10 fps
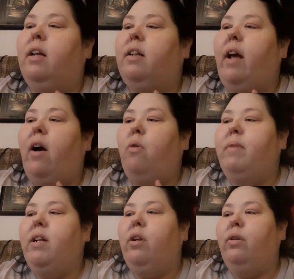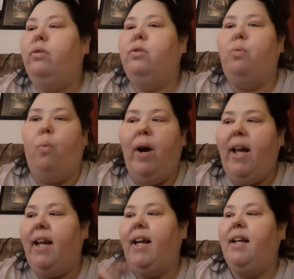tell me to lose
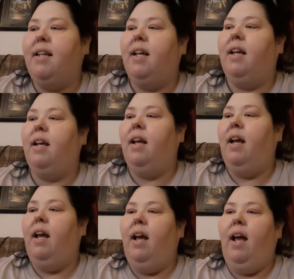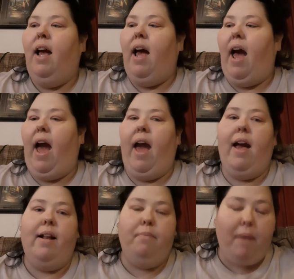weight
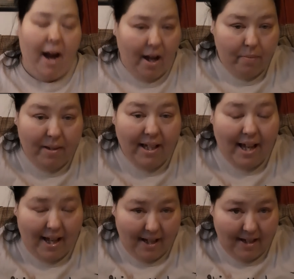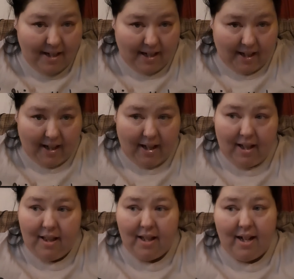and buy me
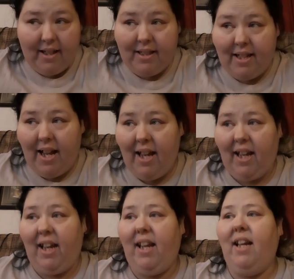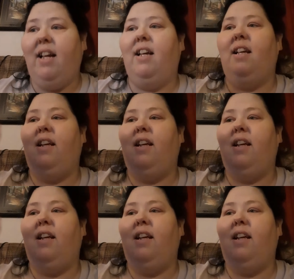candy the next day.